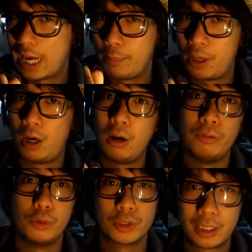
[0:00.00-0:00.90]
that part
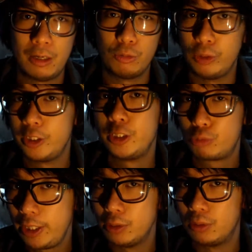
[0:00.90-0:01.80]
of yourself, which
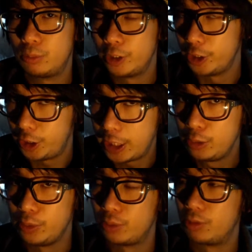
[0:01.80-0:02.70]
is real, which is
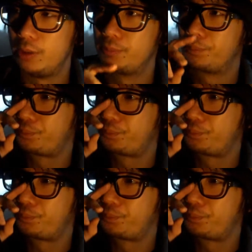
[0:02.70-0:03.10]
genuine, right?